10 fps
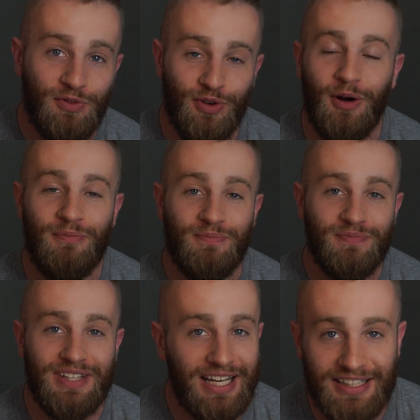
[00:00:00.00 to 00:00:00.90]

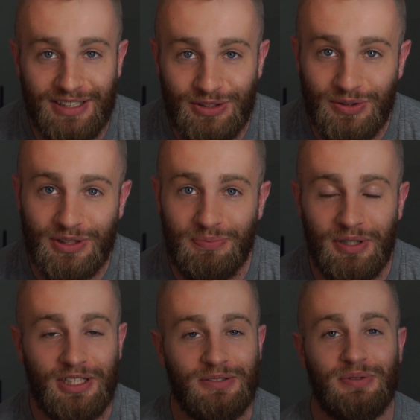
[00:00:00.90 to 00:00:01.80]
from that initial
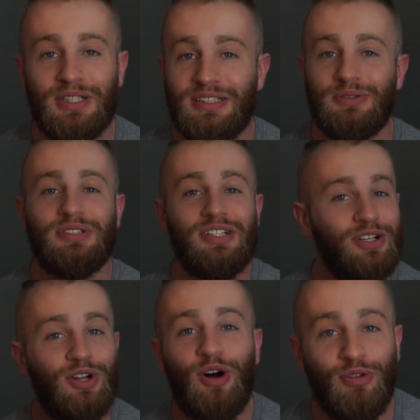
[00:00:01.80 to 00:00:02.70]
experience because it was a
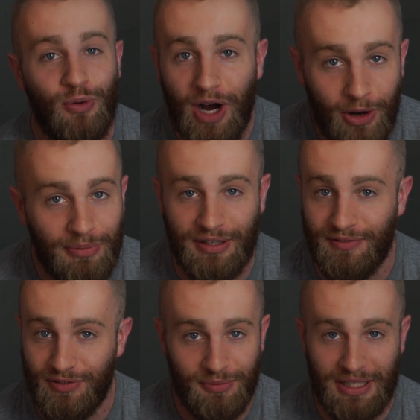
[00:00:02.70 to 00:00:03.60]
little
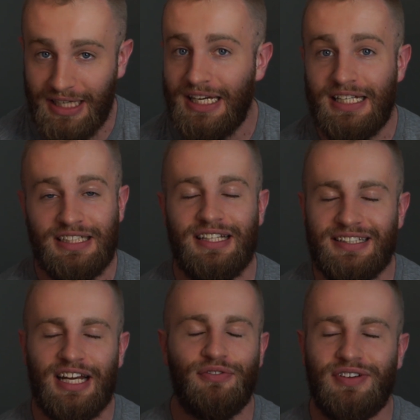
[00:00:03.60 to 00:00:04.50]
overwhelming for me seeing
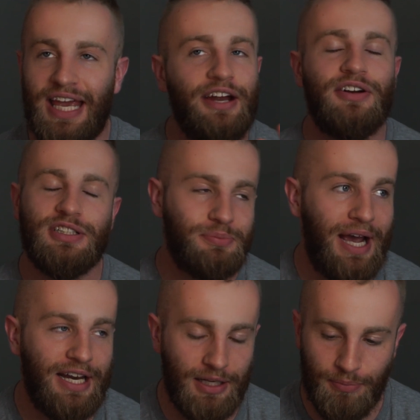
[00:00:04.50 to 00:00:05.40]
this kind of
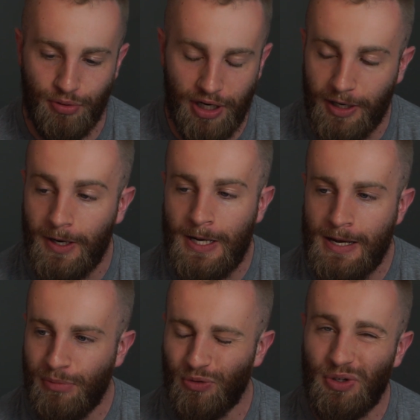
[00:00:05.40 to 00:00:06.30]
charismatic prayer.
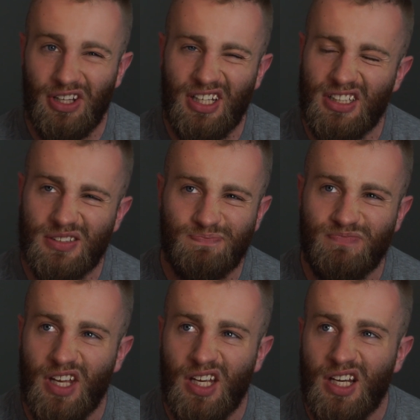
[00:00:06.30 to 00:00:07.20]
But really, just
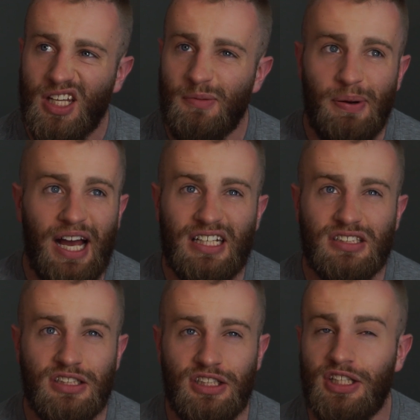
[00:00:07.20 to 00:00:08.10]
in the
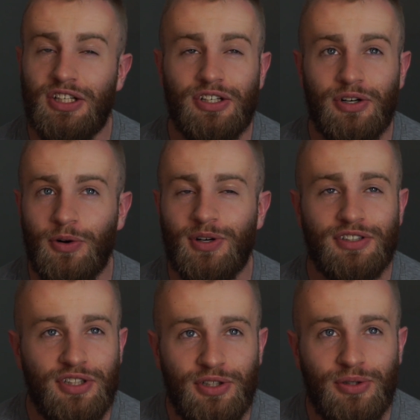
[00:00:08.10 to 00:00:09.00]
past year or
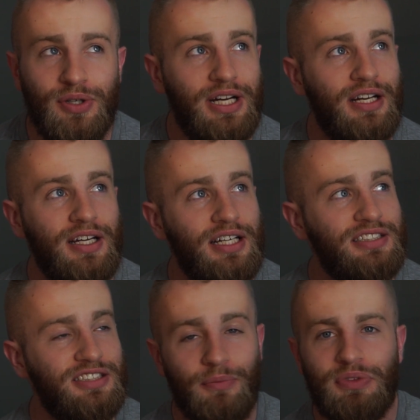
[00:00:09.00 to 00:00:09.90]
two,
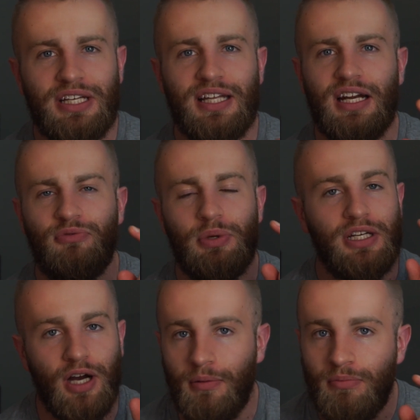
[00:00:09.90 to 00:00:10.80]
it's something that I've
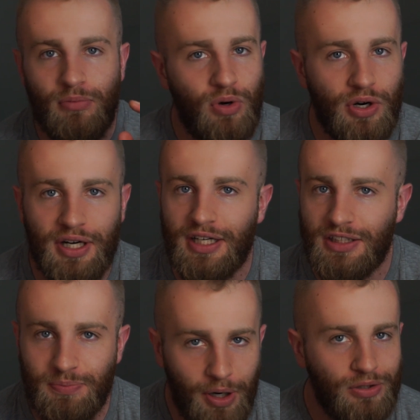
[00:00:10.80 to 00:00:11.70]
become more
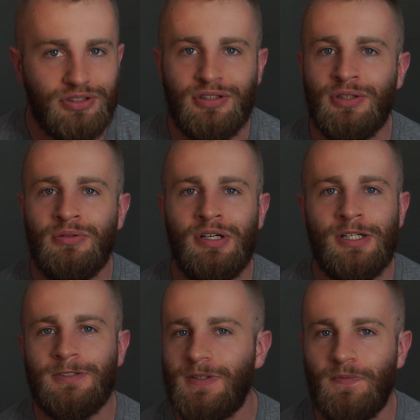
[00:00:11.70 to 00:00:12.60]
exposed to,
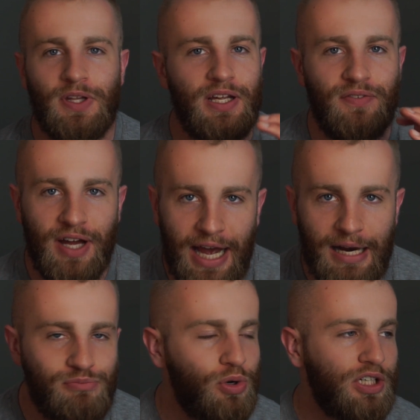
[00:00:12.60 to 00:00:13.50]
something that I've
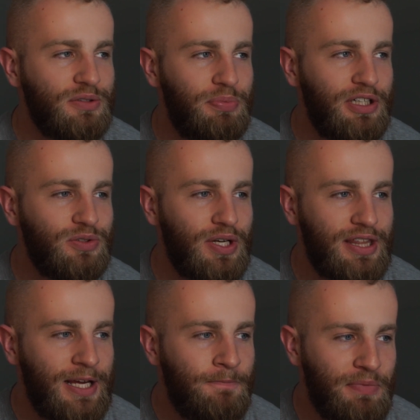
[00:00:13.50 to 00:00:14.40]
had more experience
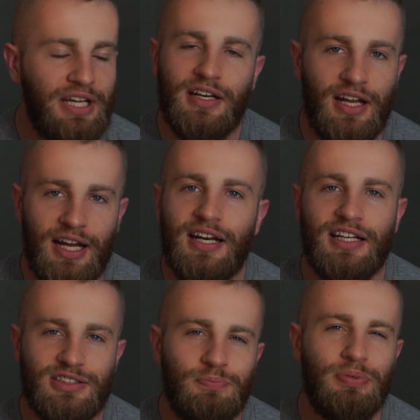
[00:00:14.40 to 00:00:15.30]
with, and it
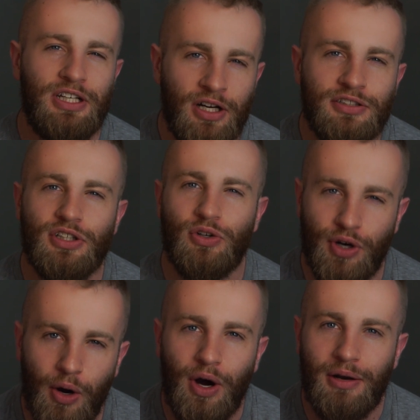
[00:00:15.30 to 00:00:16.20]
has begun to
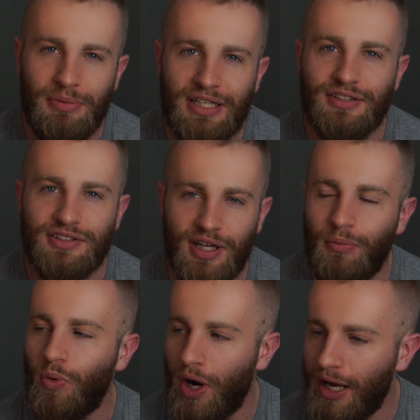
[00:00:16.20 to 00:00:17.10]
grow on me in
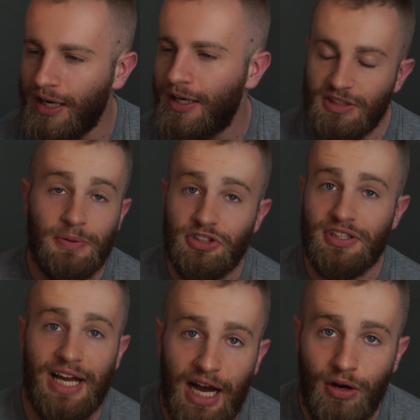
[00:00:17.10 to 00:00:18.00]
some way. And
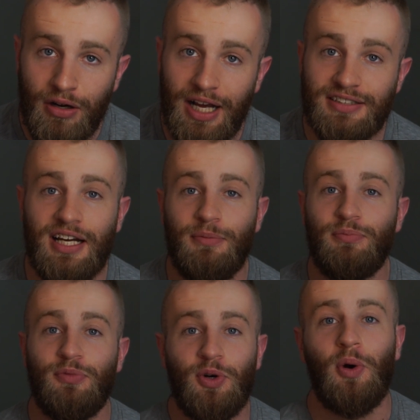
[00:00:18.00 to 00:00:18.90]
especially now, as
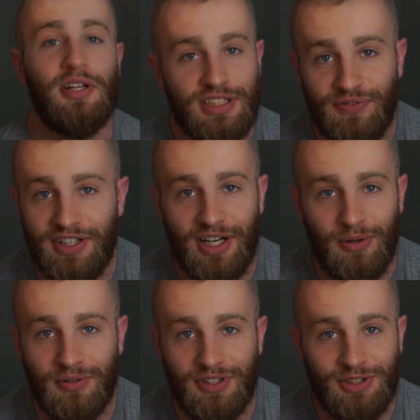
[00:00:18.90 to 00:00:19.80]
I'm recording this
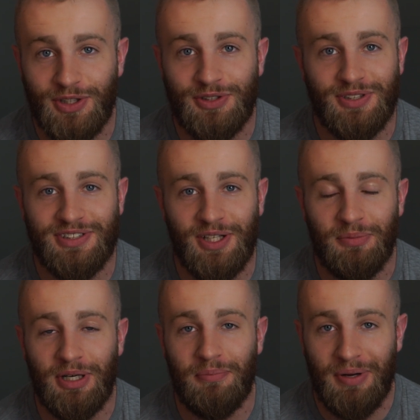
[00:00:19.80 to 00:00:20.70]
video, the church just
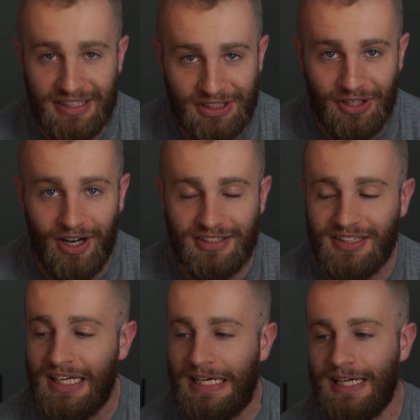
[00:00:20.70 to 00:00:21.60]
celebrated
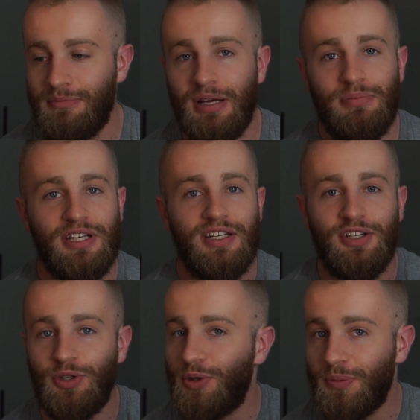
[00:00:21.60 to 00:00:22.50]
Pentecost, and maybe
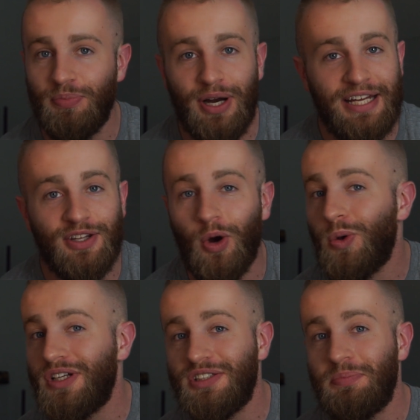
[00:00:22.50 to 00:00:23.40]
you are praying the
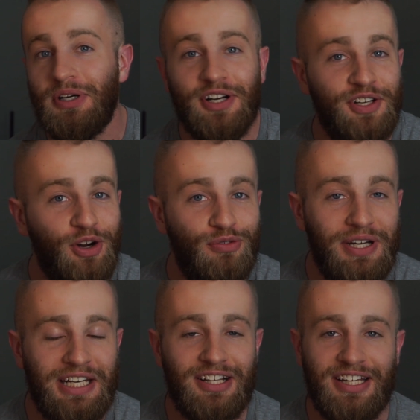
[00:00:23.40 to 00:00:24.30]
Holy Spirit
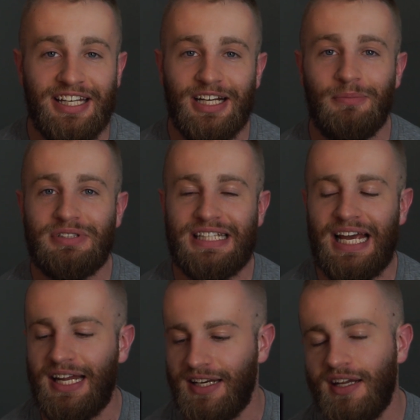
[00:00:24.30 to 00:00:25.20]
novena leading up to
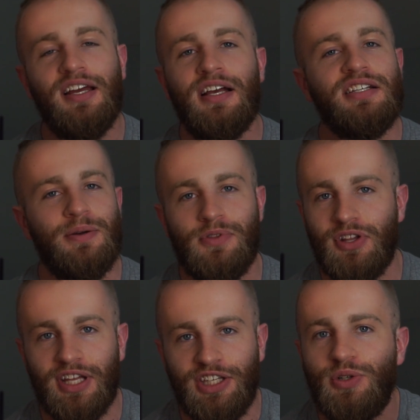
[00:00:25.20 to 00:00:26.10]
that, and some of
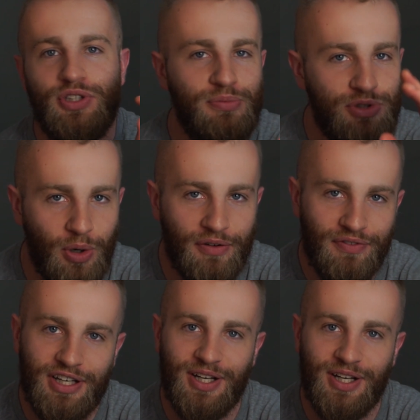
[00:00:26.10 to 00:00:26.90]
the like YouTube short